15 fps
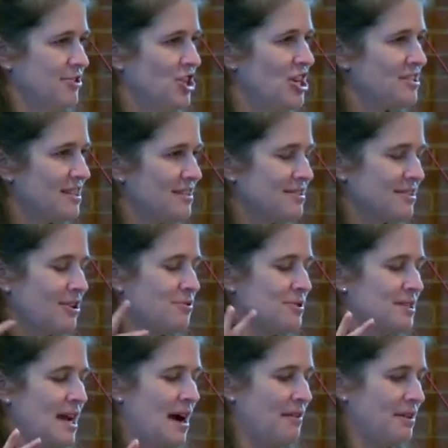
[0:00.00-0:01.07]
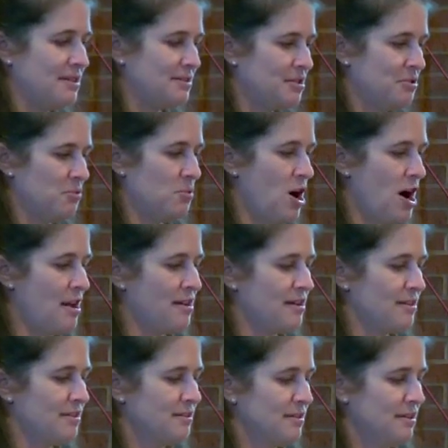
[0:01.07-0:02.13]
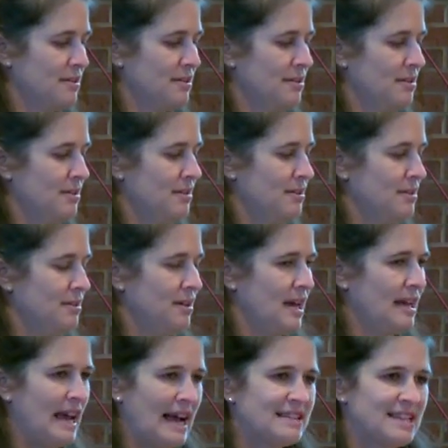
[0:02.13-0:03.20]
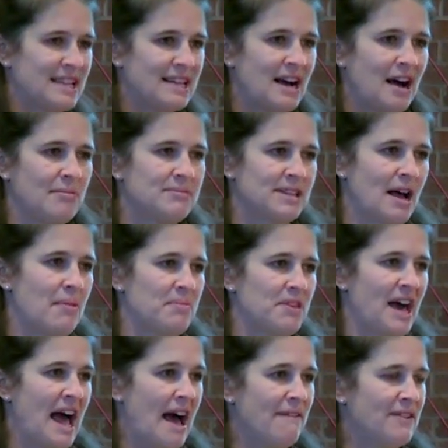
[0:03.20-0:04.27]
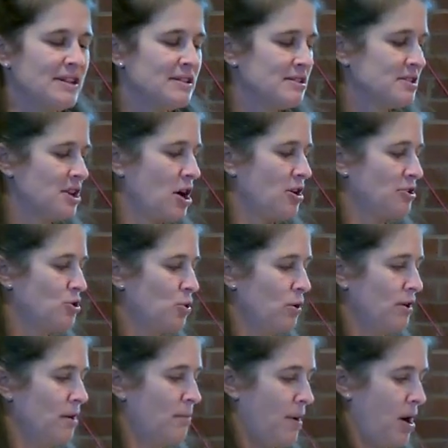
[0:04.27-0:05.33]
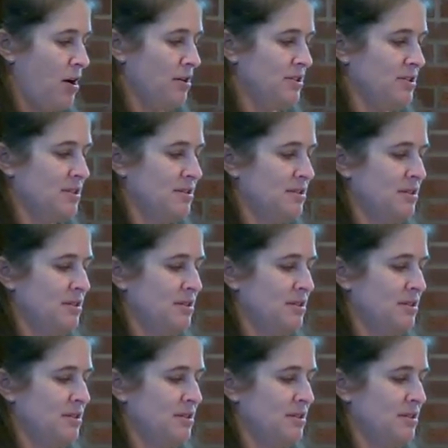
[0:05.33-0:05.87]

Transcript: Jesus goes down into the water, and as he comes up, the heavens are torn apart.